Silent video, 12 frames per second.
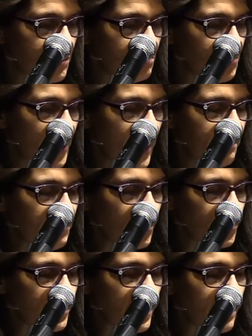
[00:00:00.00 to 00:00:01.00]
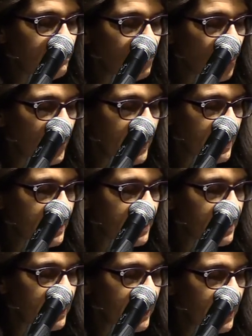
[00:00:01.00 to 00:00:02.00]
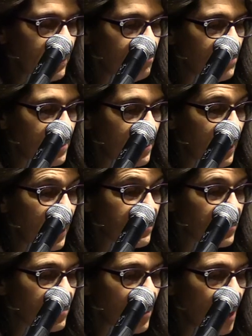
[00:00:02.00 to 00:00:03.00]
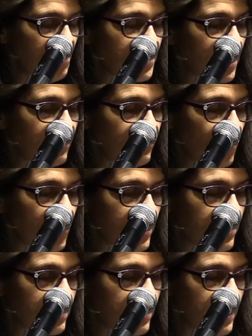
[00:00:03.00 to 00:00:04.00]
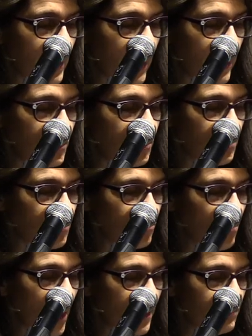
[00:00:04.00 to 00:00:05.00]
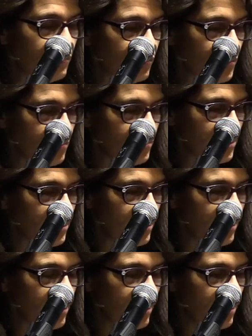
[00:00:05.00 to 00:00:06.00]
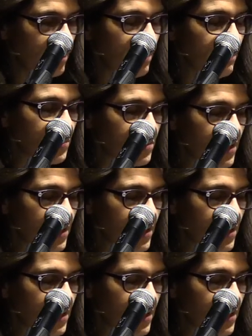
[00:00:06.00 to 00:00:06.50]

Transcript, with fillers: the brambles at morning's gleam, And stopped at forest's edge to try the fruit. The